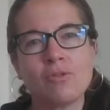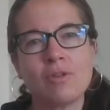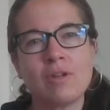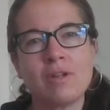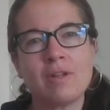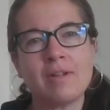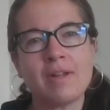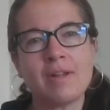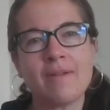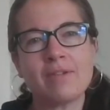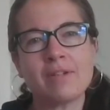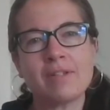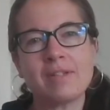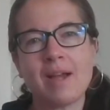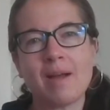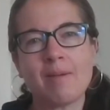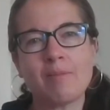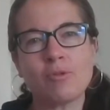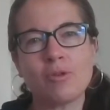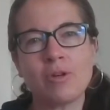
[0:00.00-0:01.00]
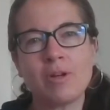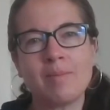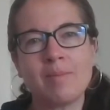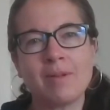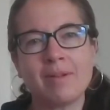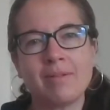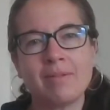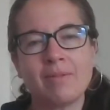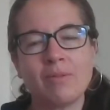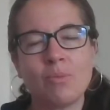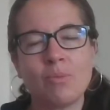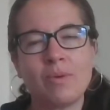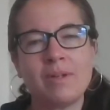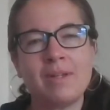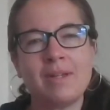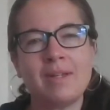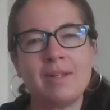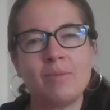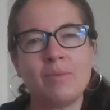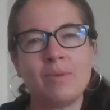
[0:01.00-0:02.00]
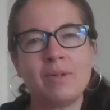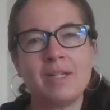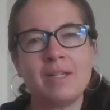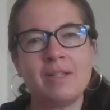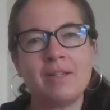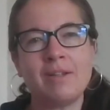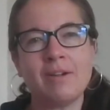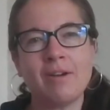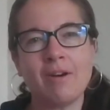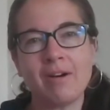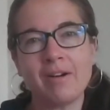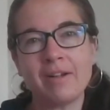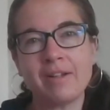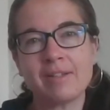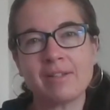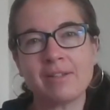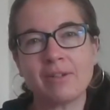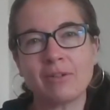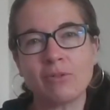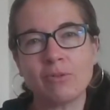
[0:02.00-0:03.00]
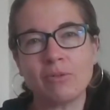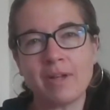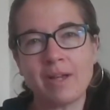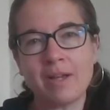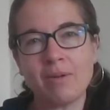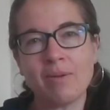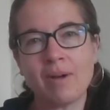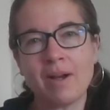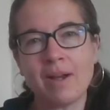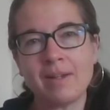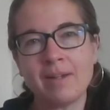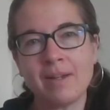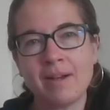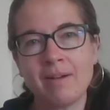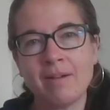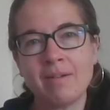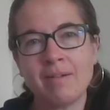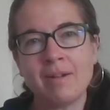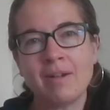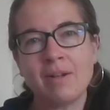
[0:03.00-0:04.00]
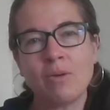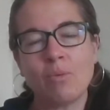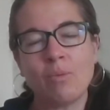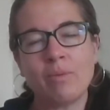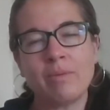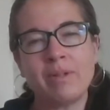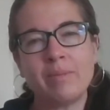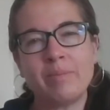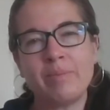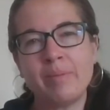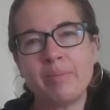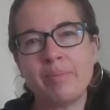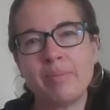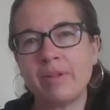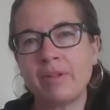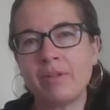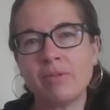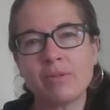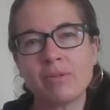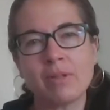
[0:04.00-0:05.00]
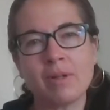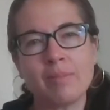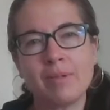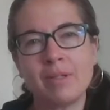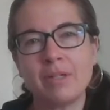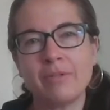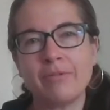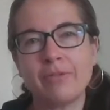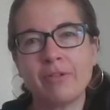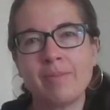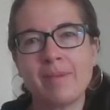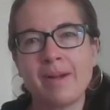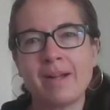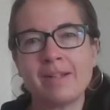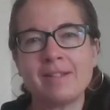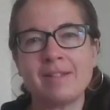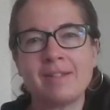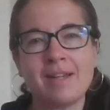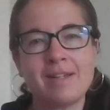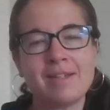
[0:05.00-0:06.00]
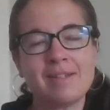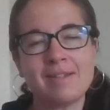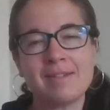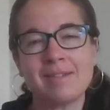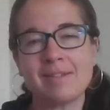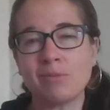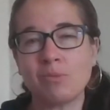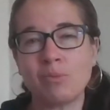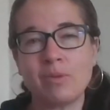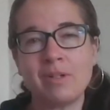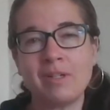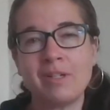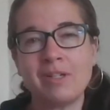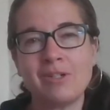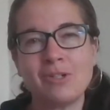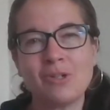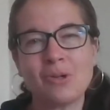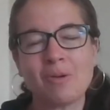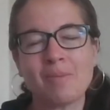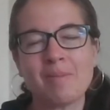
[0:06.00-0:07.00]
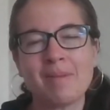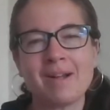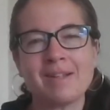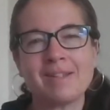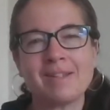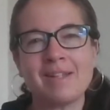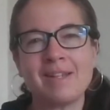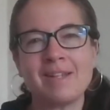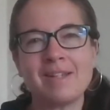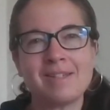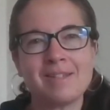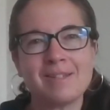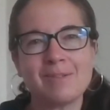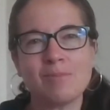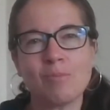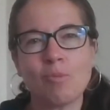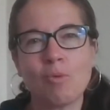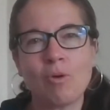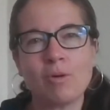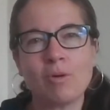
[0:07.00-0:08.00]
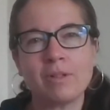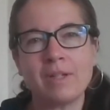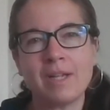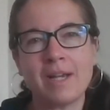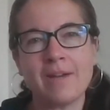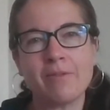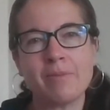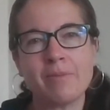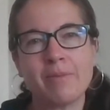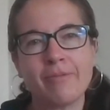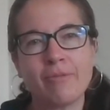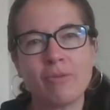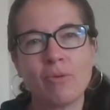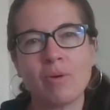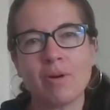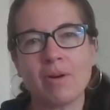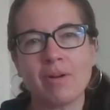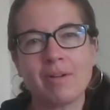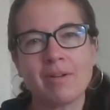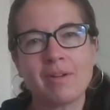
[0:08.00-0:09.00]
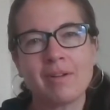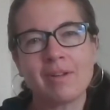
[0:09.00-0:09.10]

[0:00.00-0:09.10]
Dream, never stop dreaming. We need the artists to create right now. We need people to use their beautiful imaginations. We need your imaginations more than ever before.